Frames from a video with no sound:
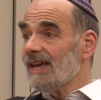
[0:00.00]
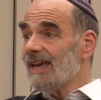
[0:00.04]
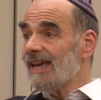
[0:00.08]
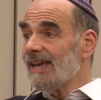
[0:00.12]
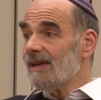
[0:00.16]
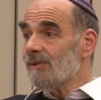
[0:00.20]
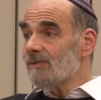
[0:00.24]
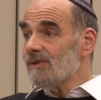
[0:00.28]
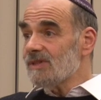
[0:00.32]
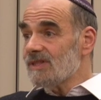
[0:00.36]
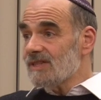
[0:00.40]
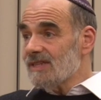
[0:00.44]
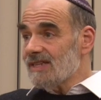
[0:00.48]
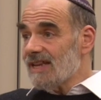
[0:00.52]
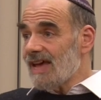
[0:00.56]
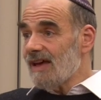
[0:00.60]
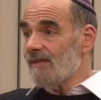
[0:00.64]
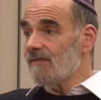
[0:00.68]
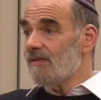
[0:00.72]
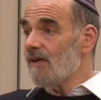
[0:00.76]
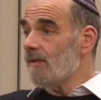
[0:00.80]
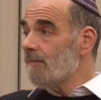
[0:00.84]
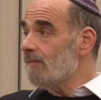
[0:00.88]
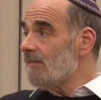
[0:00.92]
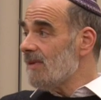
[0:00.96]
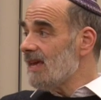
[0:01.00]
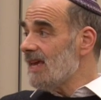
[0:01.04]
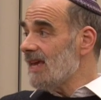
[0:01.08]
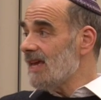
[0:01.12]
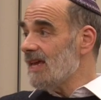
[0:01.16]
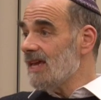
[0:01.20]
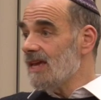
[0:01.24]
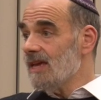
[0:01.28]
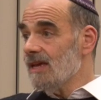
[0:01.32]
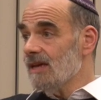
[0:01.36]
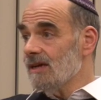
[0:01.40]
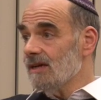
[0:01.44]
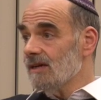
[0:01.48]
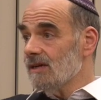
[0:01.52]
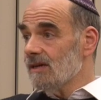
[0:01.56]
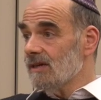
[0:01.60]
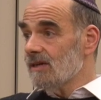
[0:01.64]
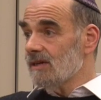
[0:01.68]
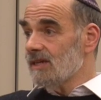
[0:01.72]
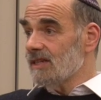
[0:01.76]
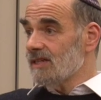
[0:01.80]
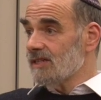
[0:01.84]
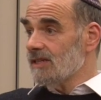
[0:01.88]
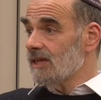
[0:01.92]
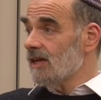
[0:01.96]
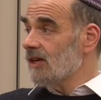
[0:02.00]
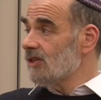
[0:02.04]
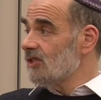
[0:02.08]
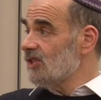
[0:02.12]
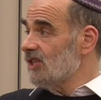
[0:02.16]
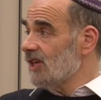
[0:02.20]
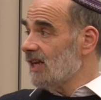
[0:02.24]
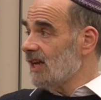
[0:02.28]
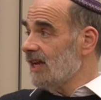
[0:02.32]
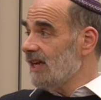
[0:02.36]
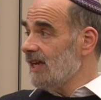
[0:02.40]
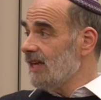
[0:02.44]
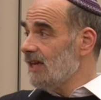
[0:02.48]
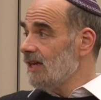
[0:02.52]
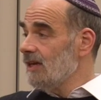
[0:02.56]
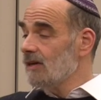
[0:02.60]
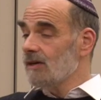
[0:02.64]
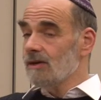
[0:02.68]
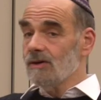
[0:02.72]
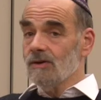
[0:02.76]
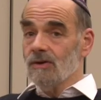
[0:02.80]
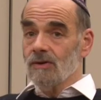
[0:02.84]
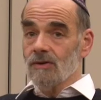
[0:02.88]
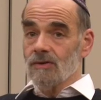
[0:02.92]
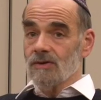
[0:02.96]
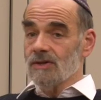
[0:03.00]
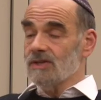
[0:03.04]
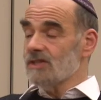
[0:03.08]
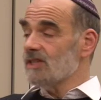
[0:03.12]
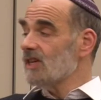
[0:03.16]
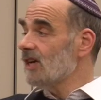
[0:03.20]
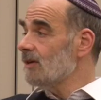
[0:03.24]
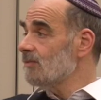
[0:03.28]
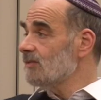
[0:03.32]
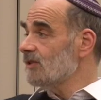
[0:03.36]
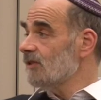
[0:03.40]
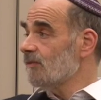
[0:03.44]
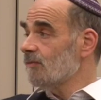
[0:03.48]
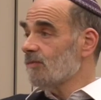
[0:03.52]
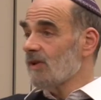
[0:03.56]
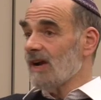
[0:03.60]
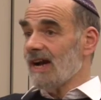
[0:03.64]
It was never me, liturgically, or in terms of